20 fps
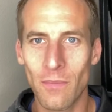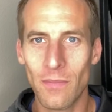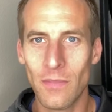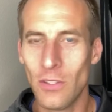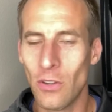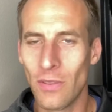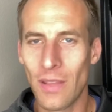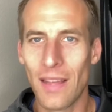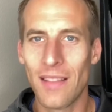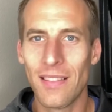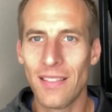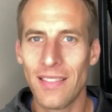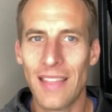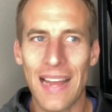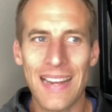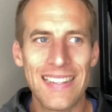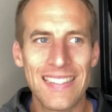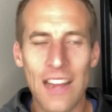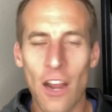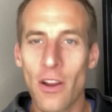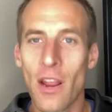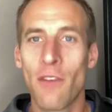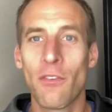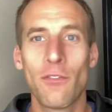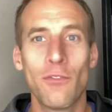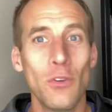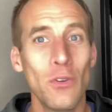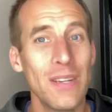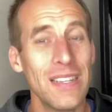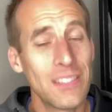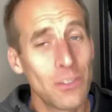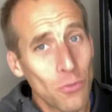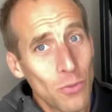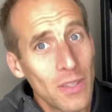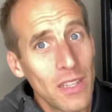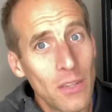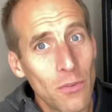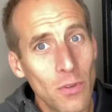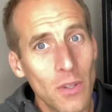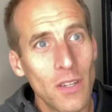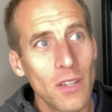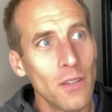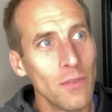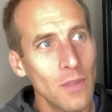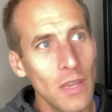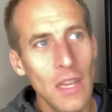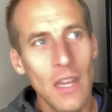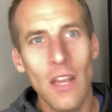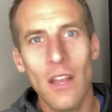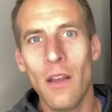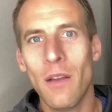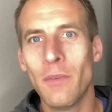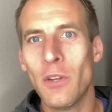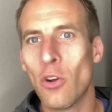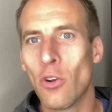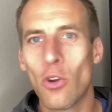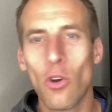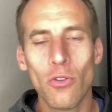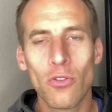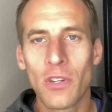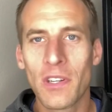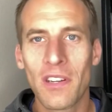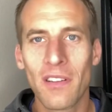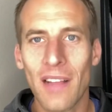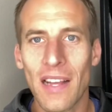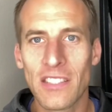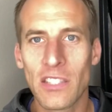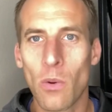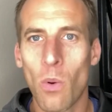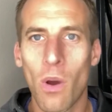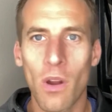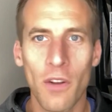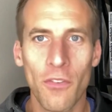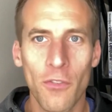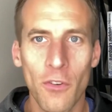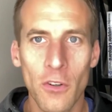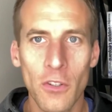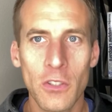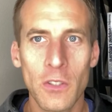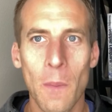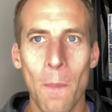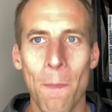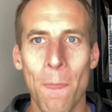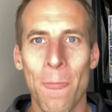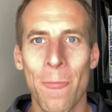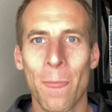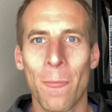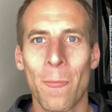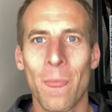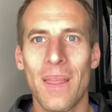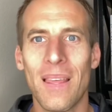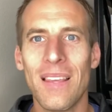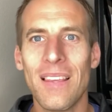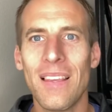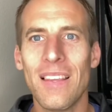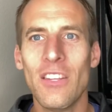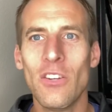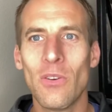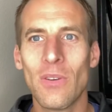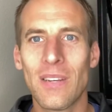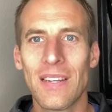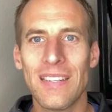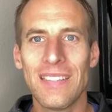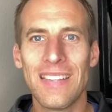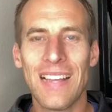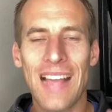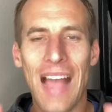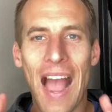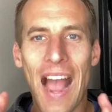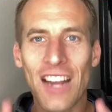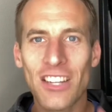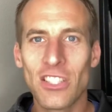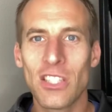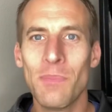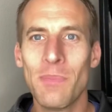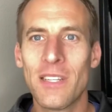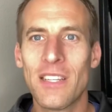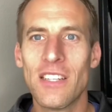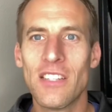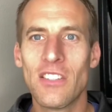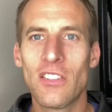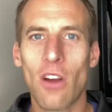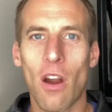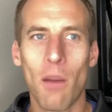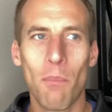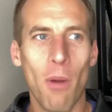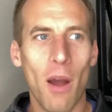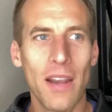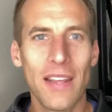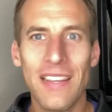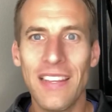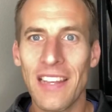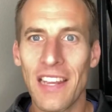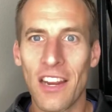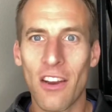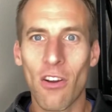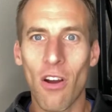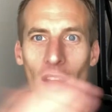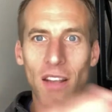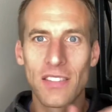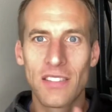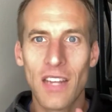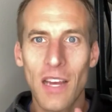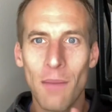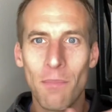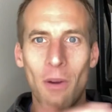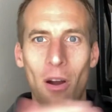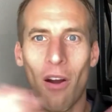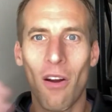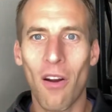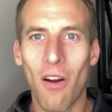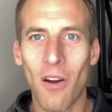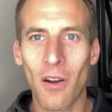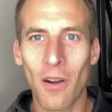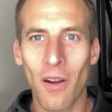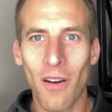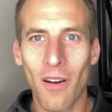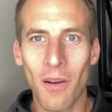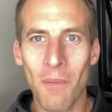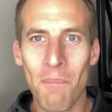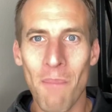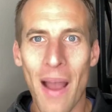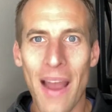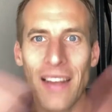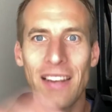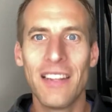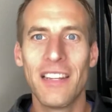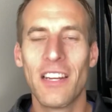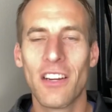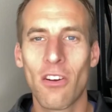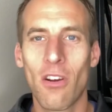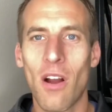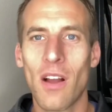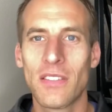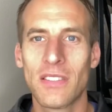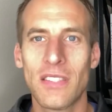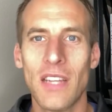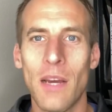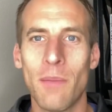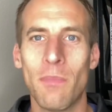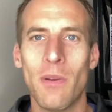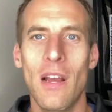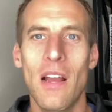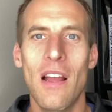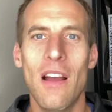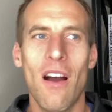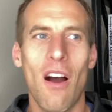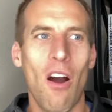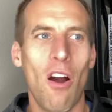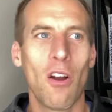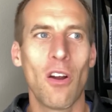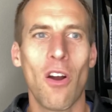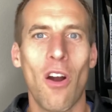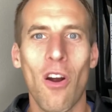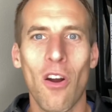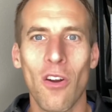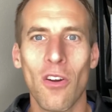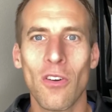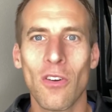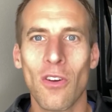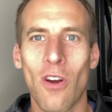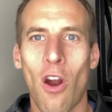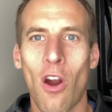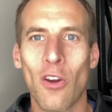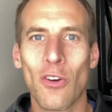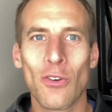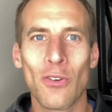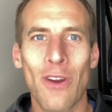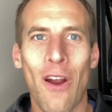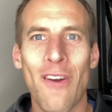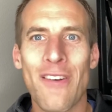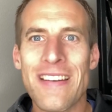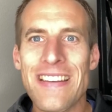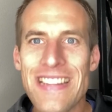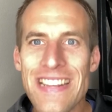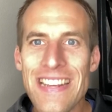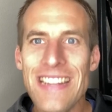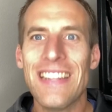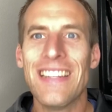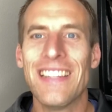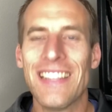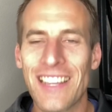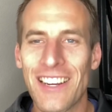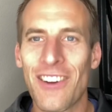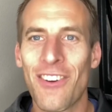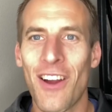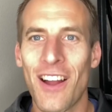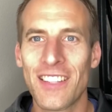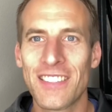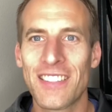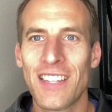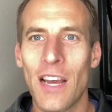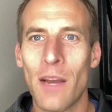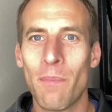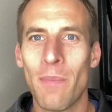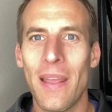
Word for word: You know, that, that desire you have for food isn't really real. You know, go drink a glass of water first. You know, could, actually, because our body can get crossed up, our, our, our mind can get crossed up, our, our, our, our need can get crossed up.